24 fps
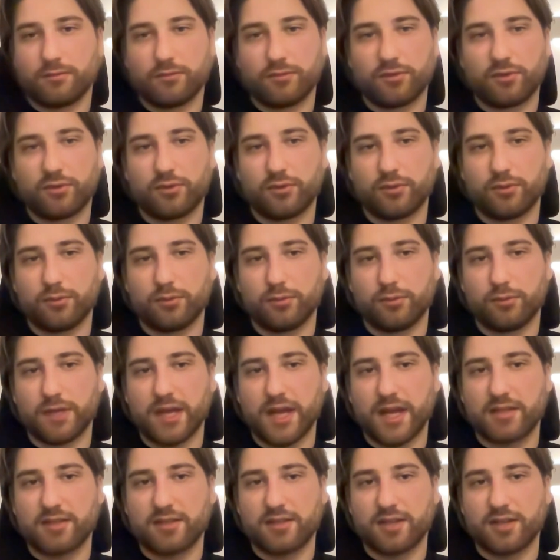through
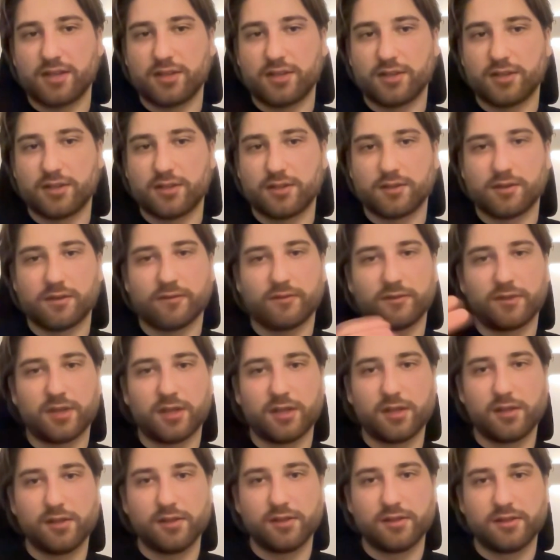gas stations of
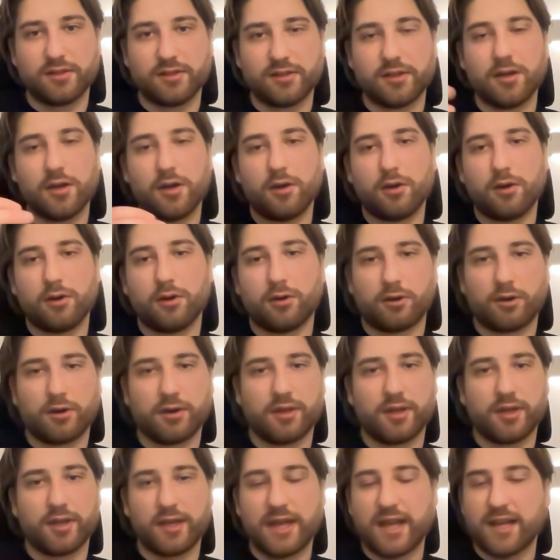guilds or
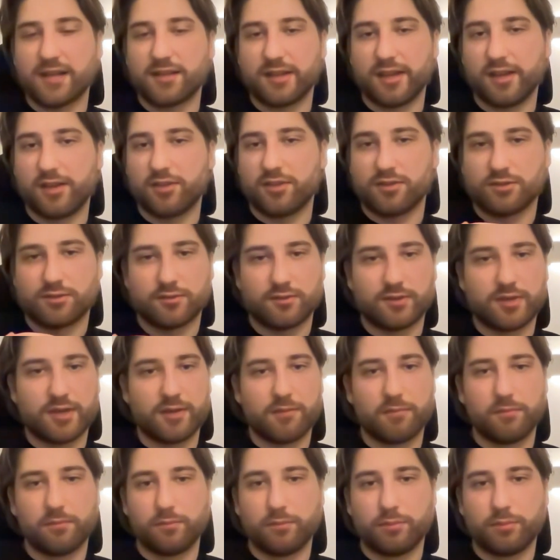the gas stations through
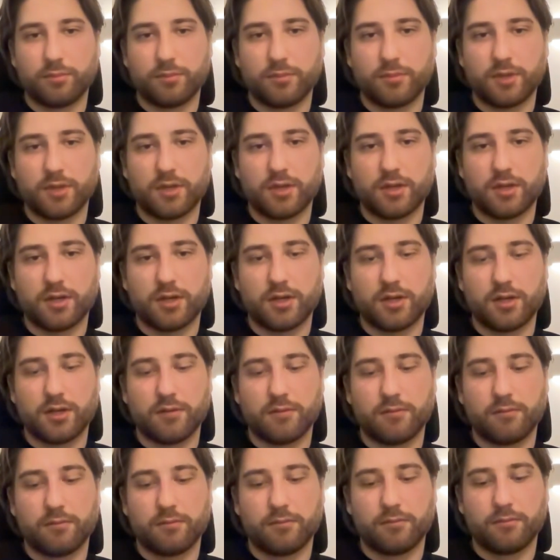the uh,
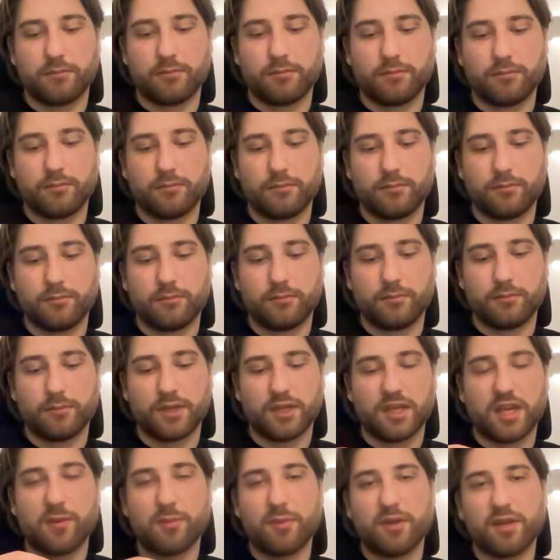
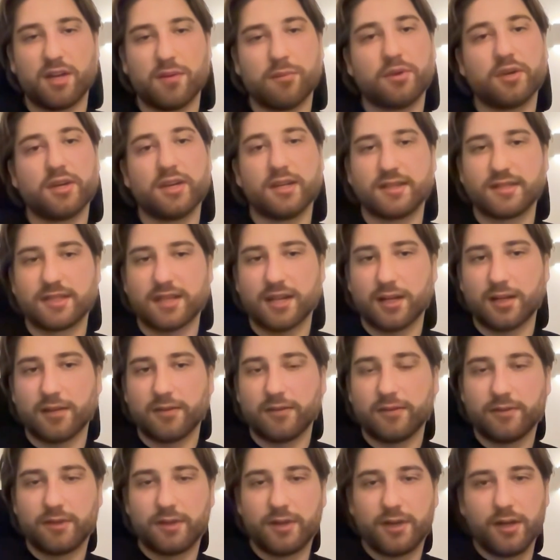gaming company itself,
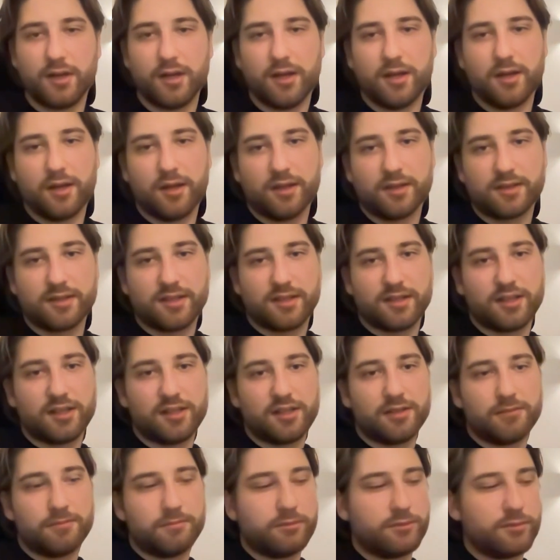is
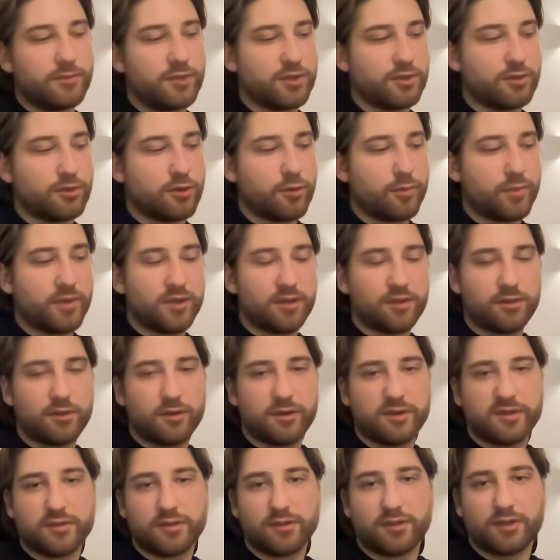gonna open
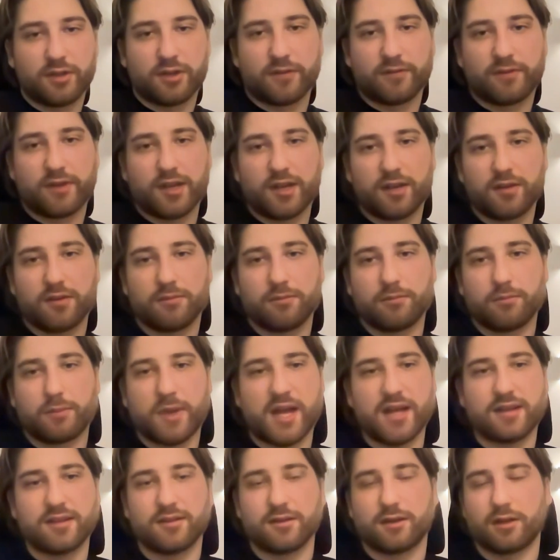doors to a lot of like
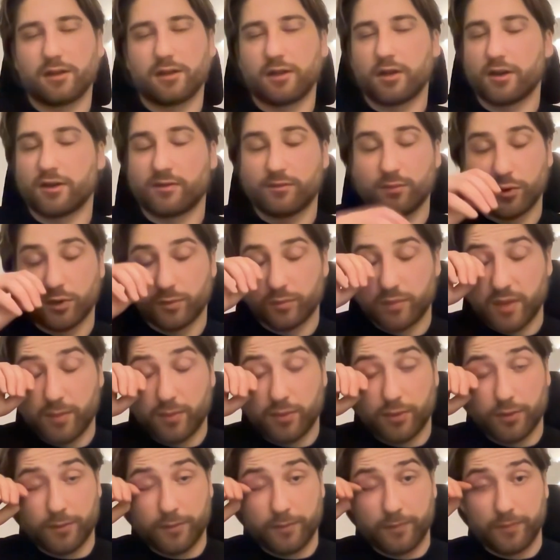a lot of more
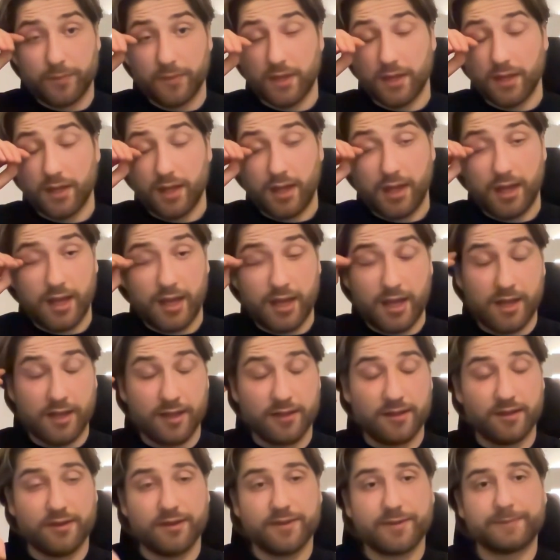people.
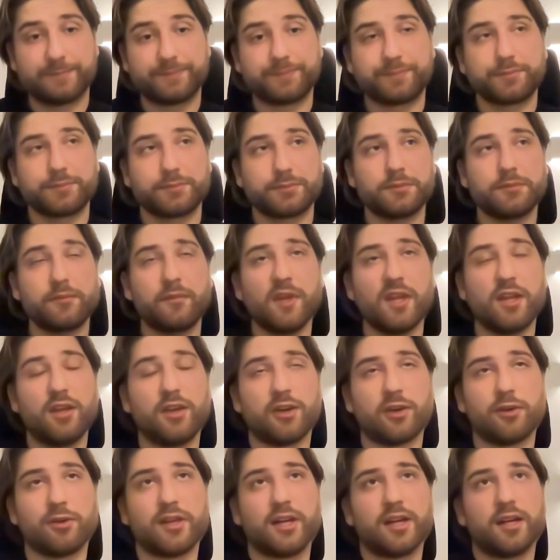And
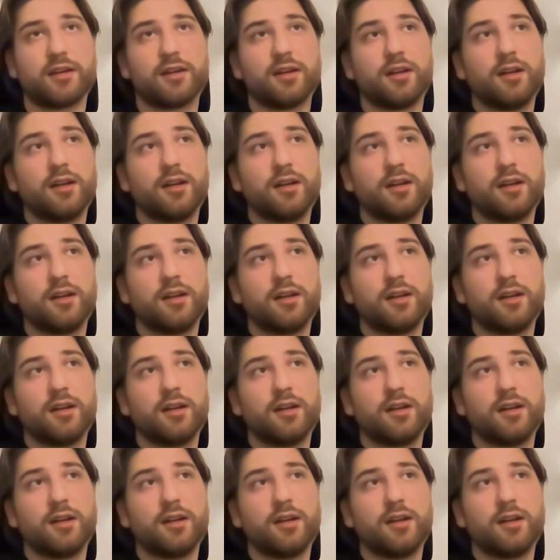like